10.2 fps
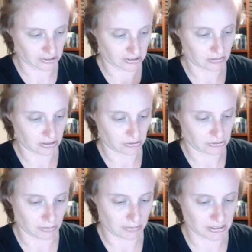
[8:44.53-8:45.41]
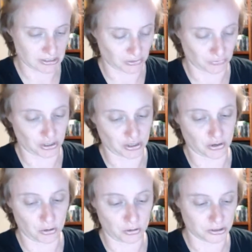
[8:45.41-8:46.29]
because there's so many silver and
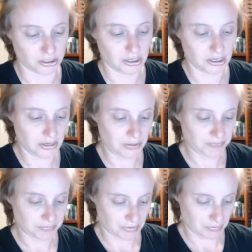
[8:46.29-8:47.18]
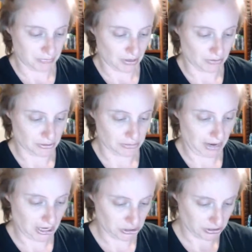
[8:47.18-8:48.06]
gold of those badges.